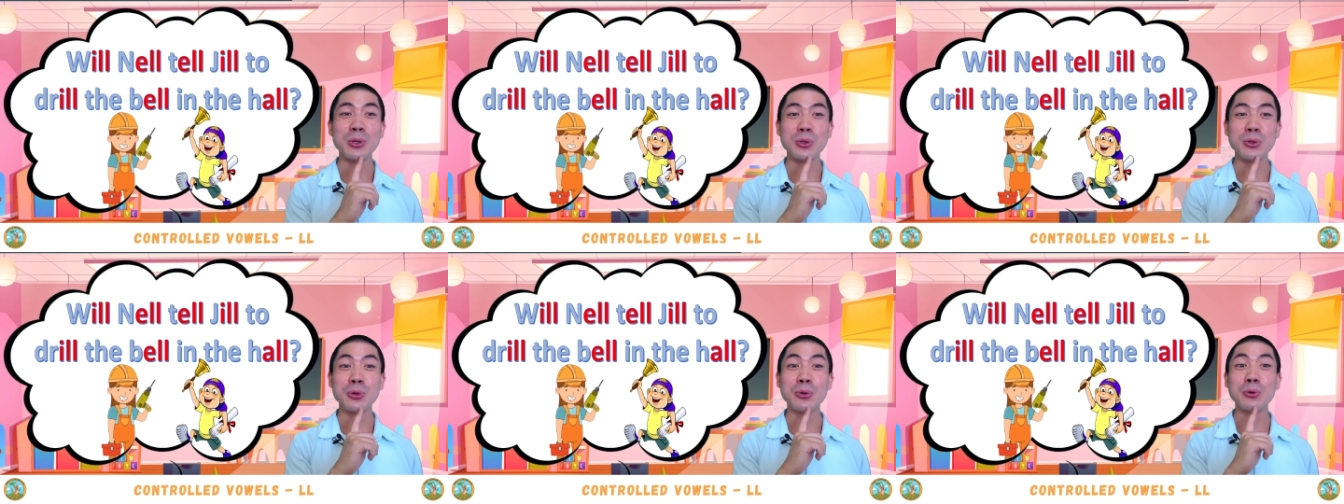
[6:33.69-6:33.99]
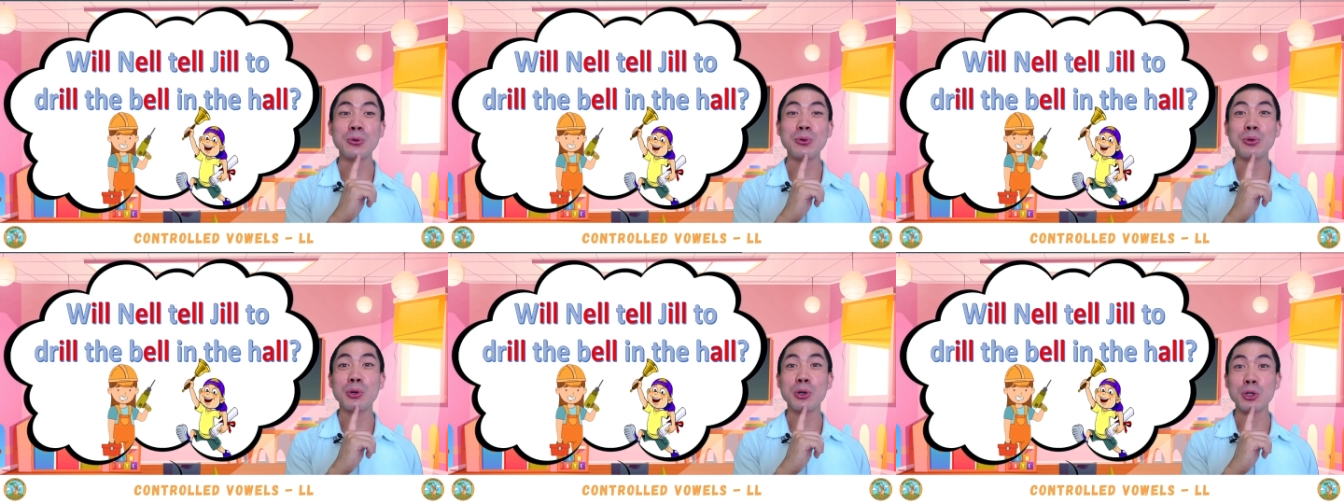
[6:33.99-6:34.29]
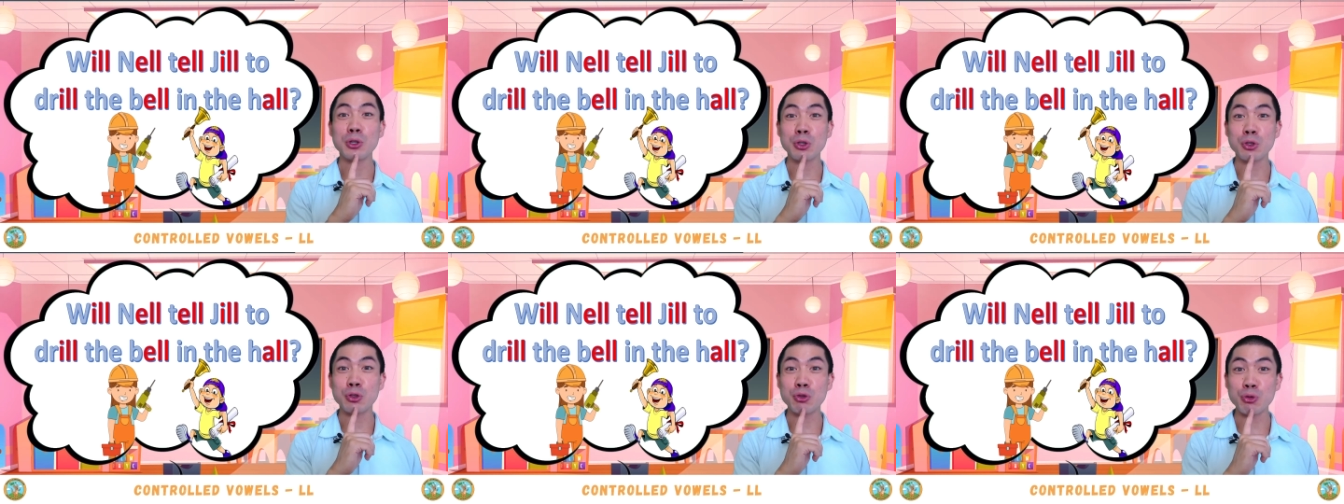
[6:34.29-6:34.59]
to
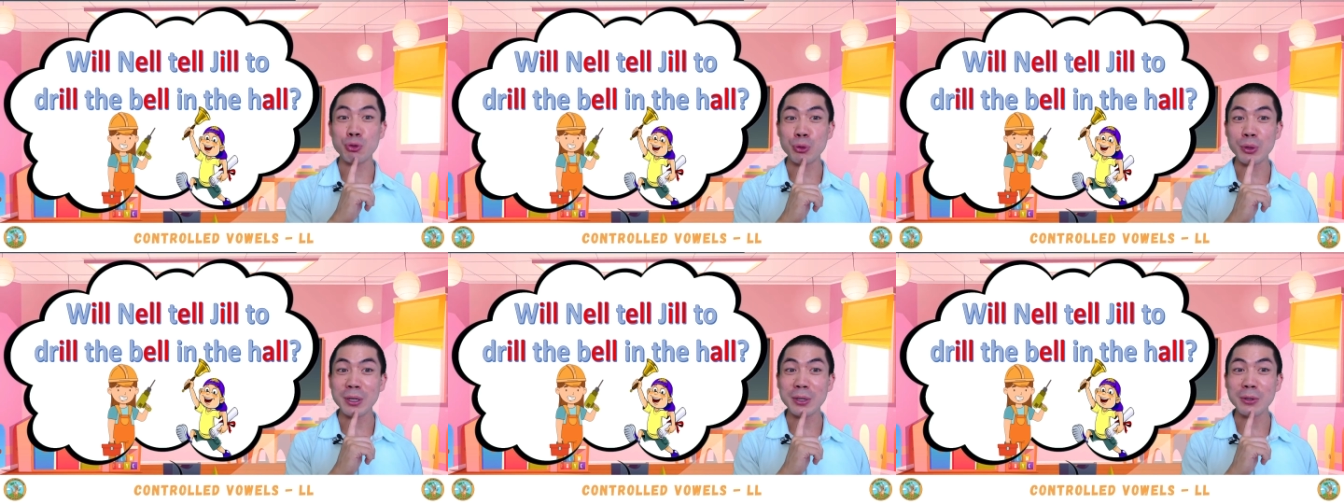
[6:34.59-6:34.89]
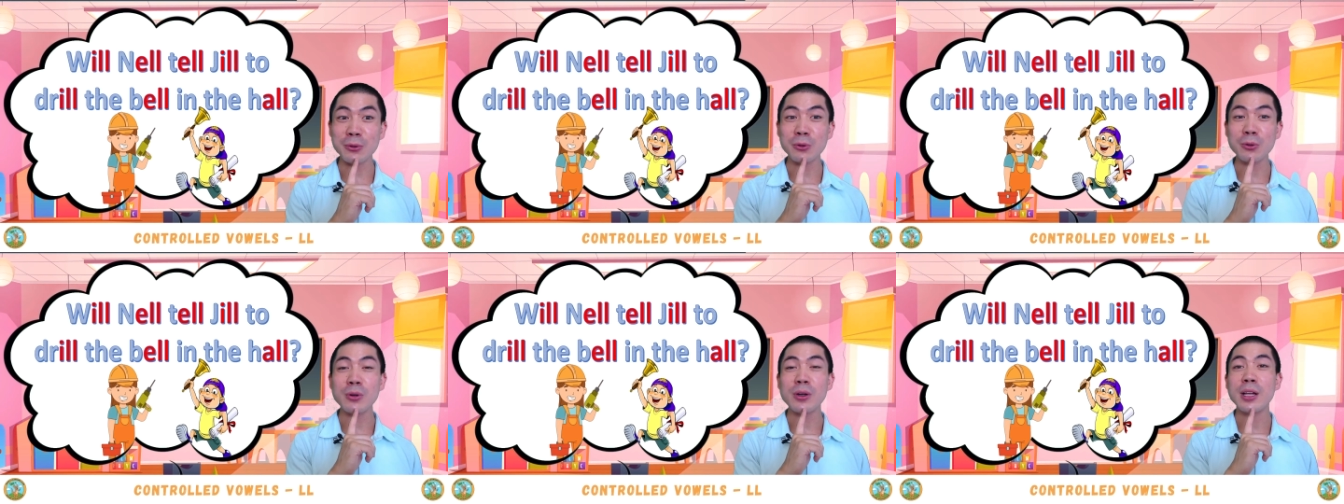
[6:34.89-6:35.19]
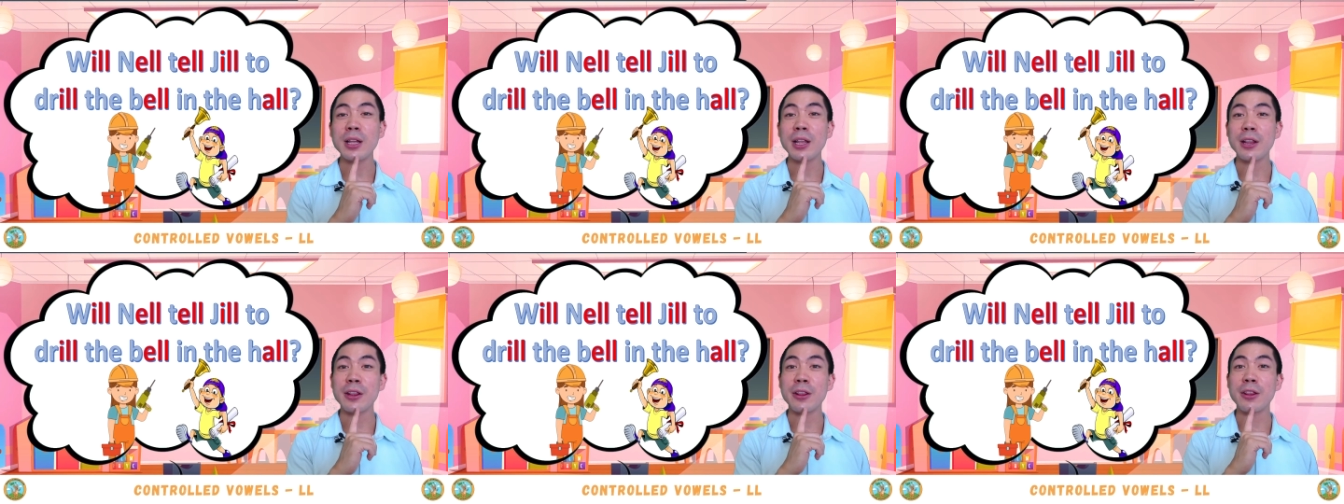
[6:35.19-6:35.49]
drill
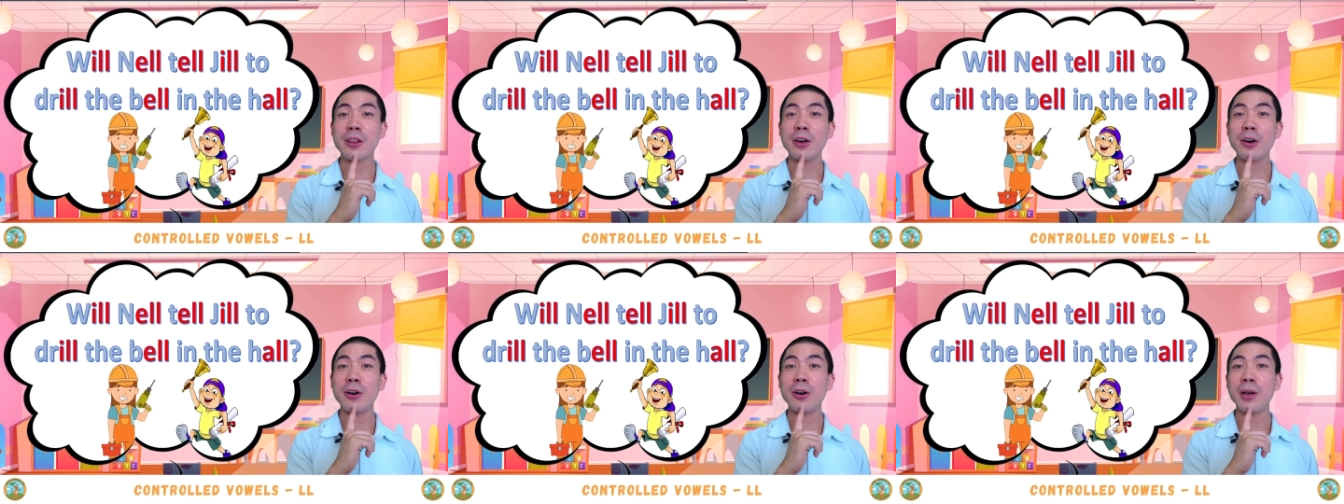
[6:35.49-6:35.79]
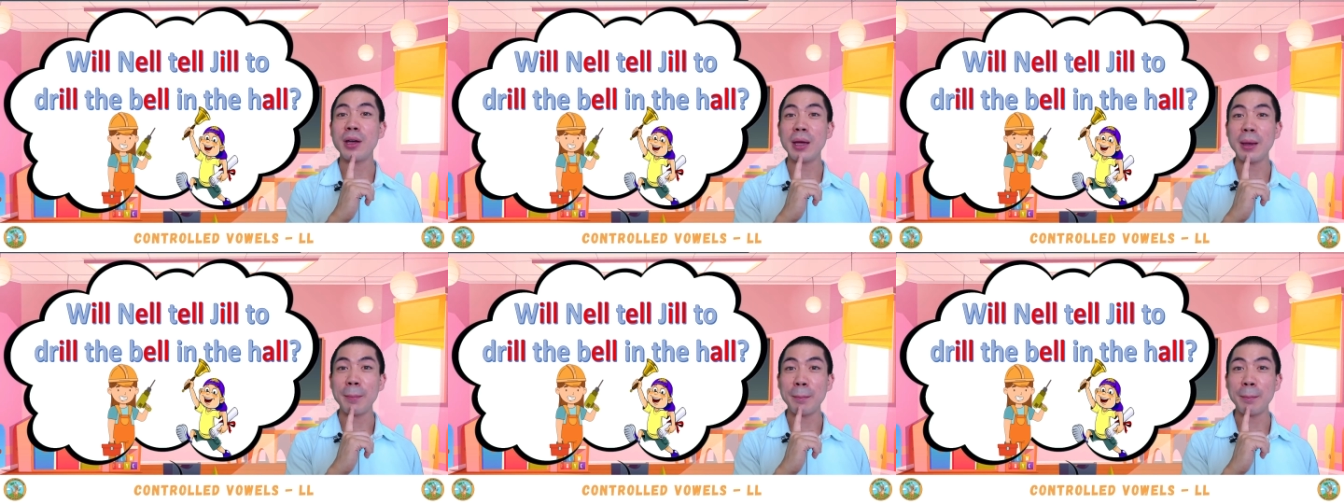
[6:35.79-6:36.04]
the